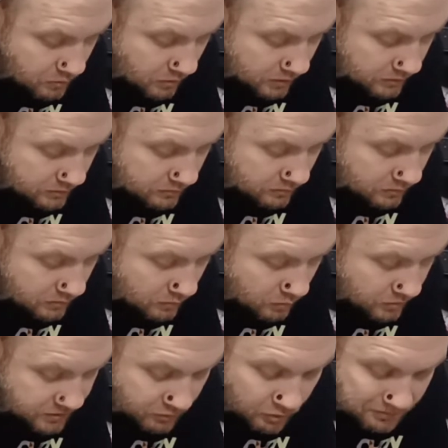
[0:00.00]
V1
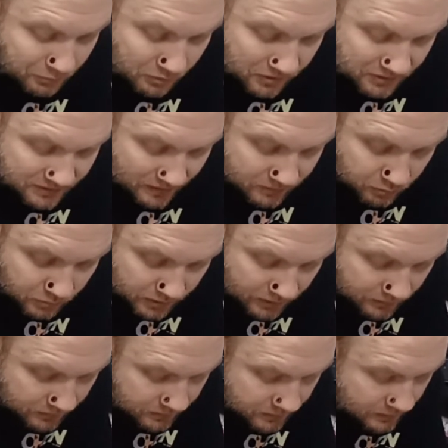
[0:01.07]
was equipped with this as
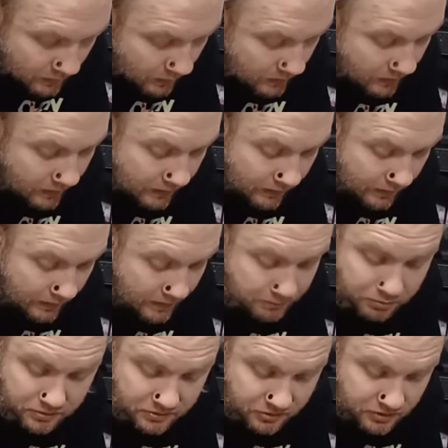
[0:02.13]
well. I
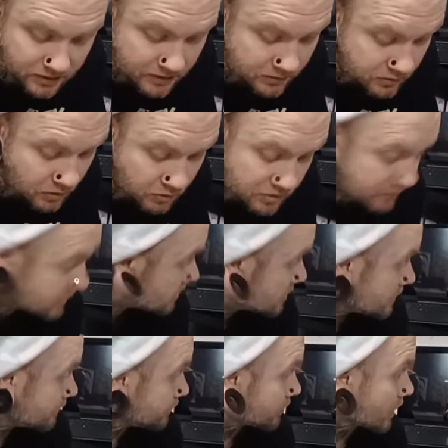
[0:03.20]
personally don't
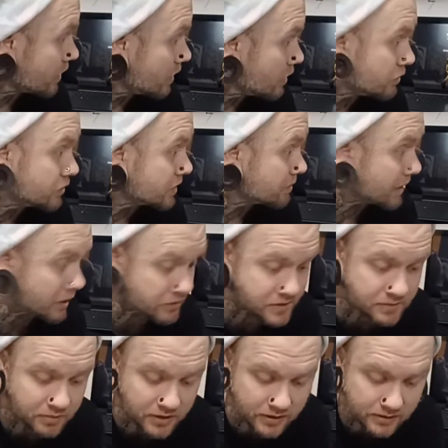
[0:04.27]
even own a power
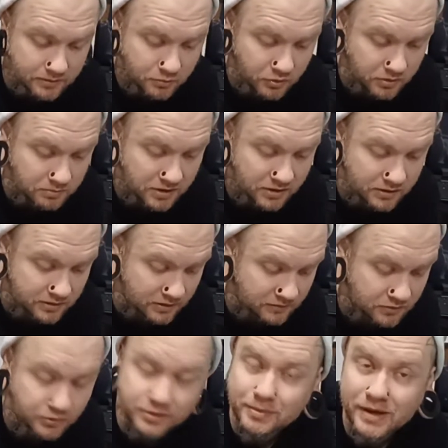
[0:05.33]
supply anymore because I've
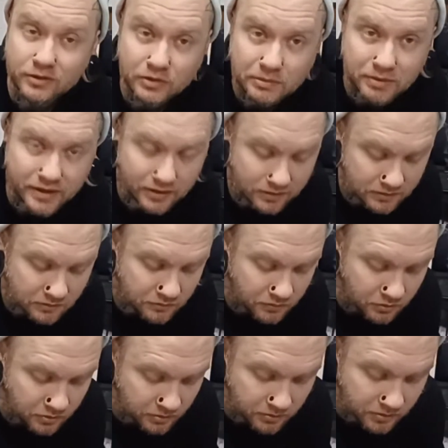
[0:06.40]
used battery packs
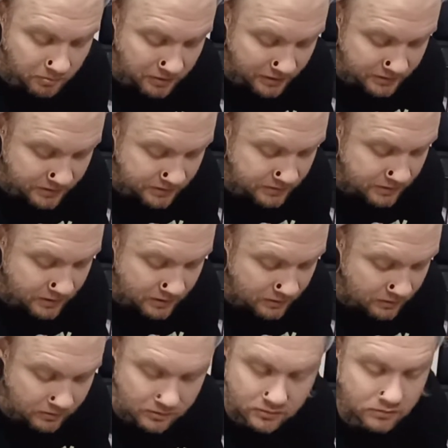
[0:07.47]
for the past
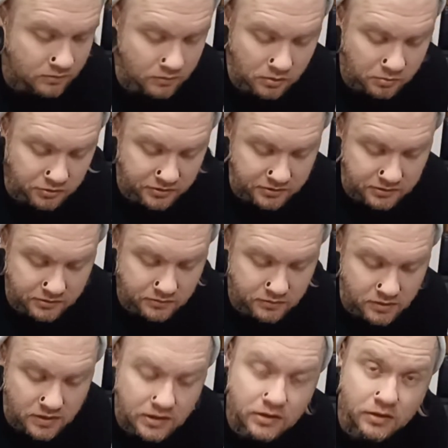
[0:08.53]
almost
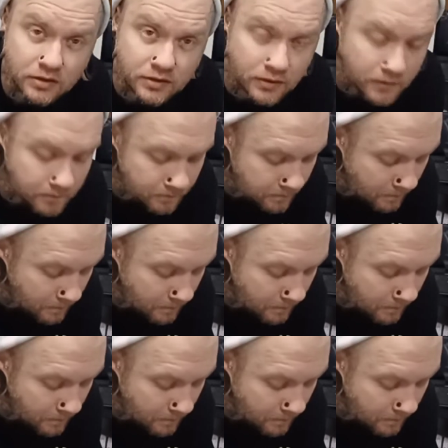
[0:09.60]
year or so.